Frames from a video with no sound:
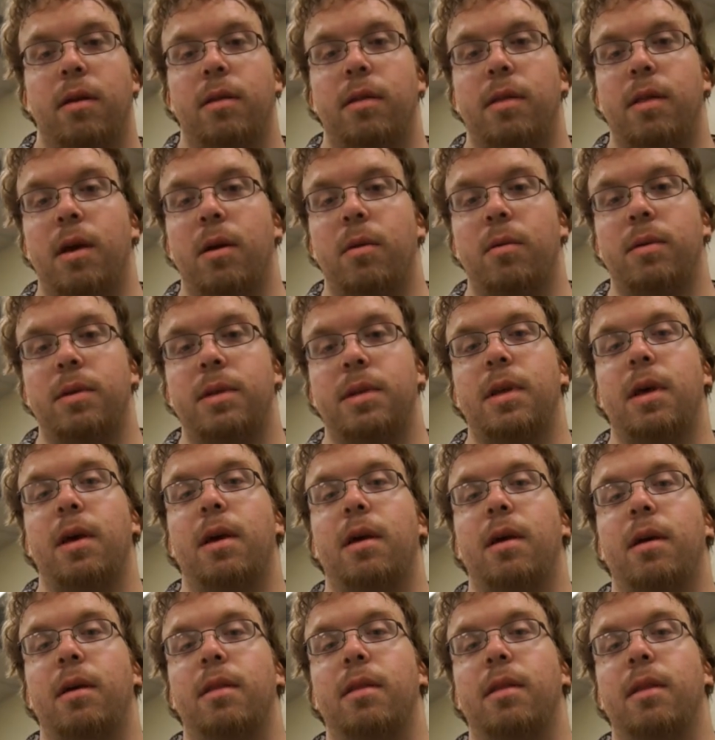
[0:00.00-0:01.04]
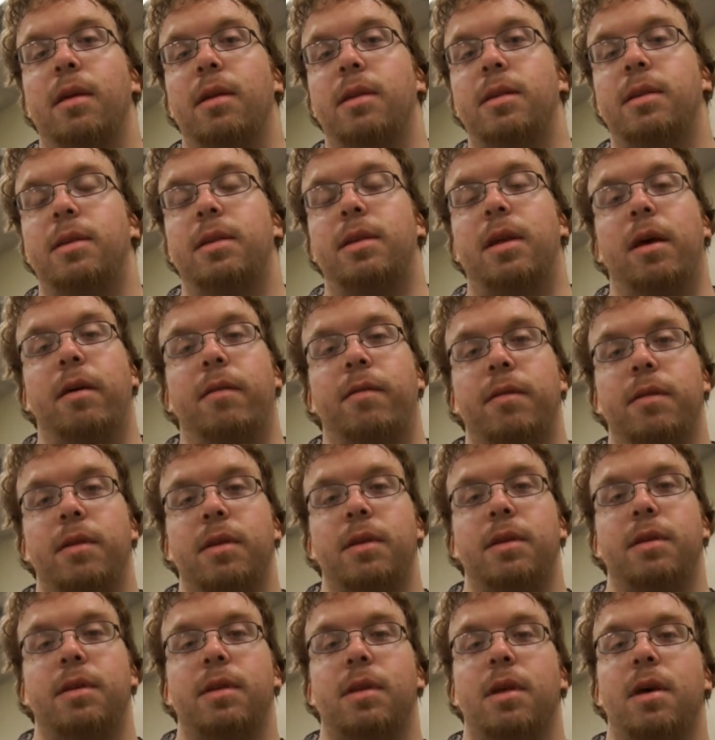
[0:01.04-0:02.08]
they were saying that
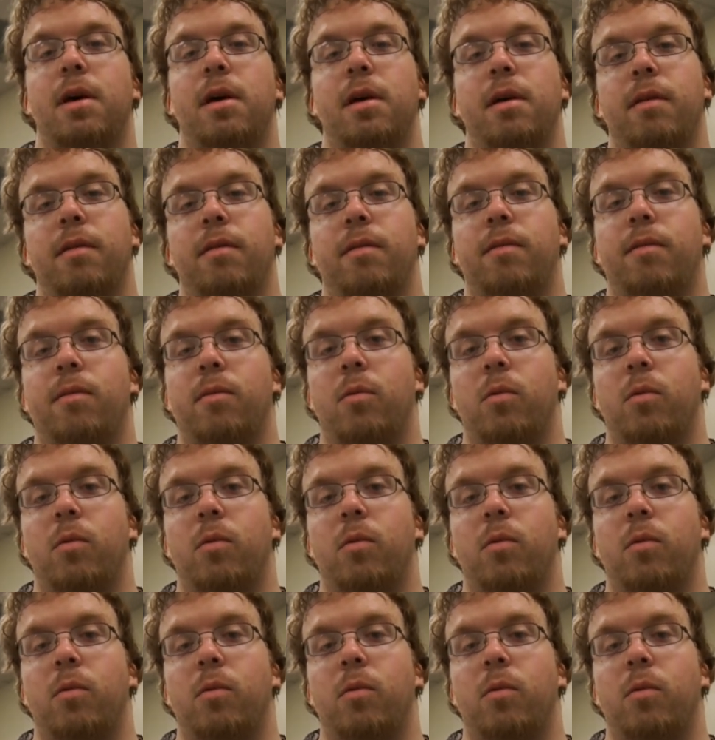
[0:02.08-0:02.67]
Stephanie's life